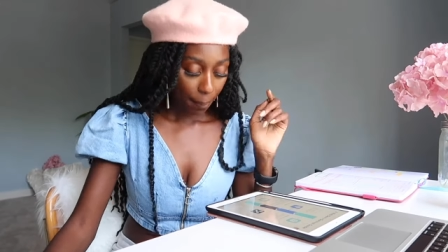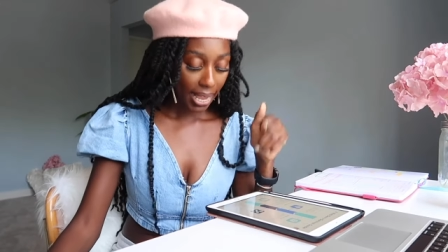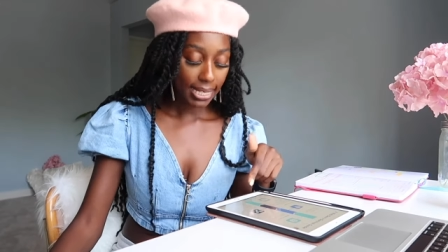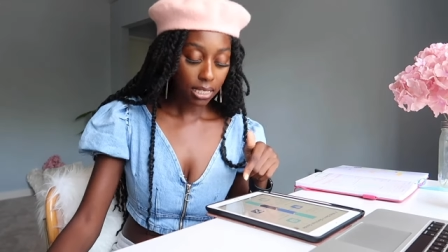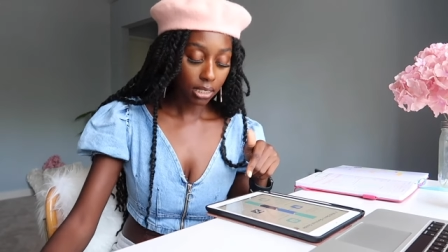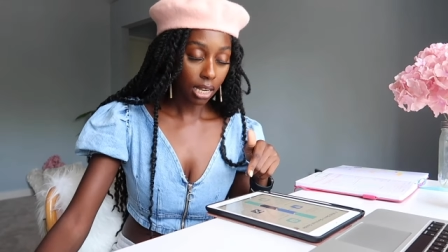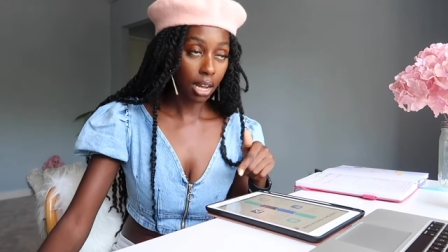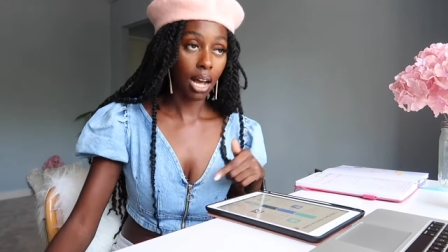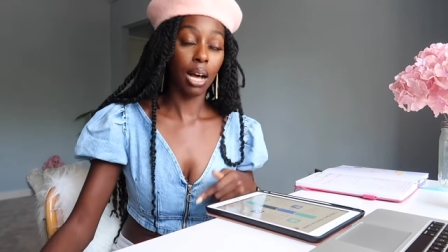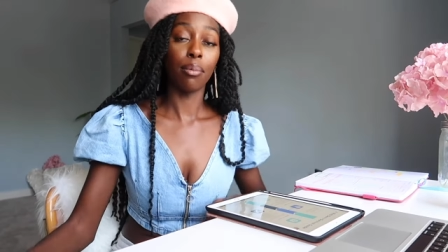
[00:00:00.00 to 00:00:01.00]
pay scale dot
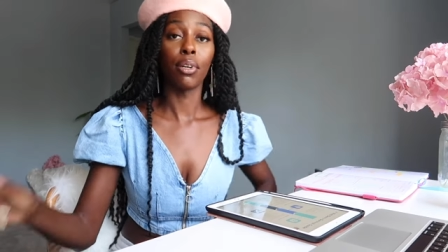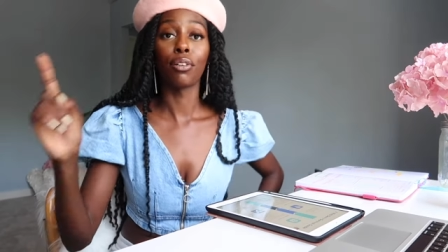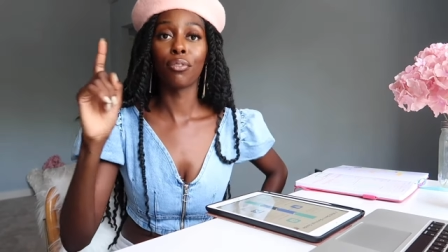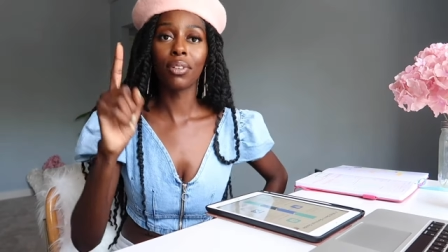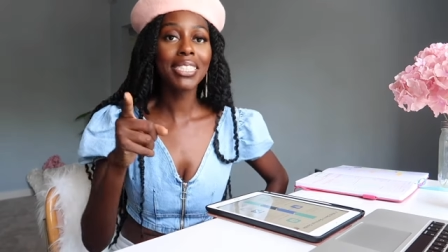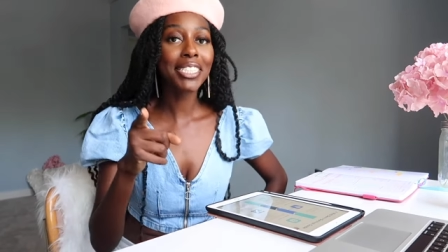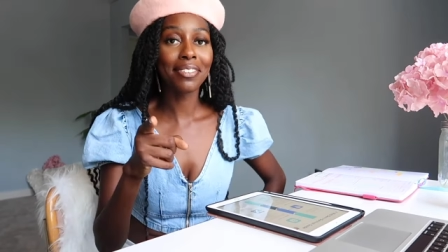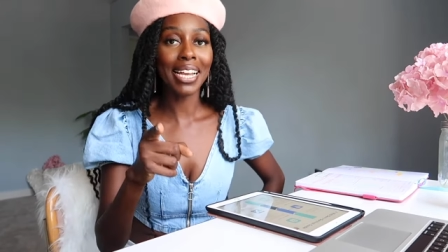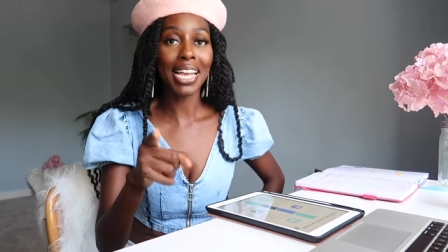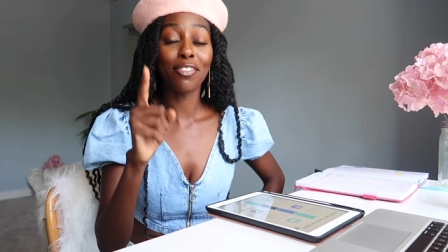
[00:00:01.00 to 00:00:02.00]
com, really
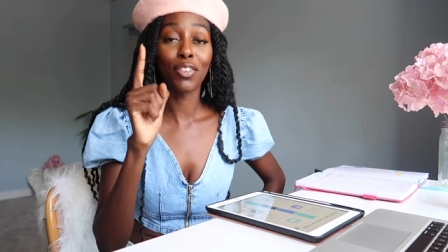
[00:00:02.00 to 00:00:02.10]
great